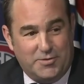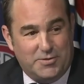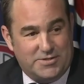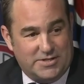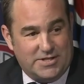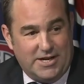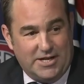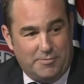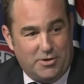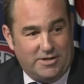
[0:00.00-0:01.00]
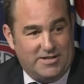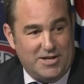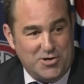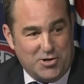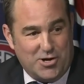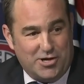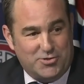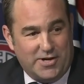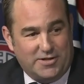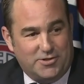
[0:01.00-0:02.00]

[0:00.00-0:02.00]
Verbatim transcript: was to sign him on a 10 year contract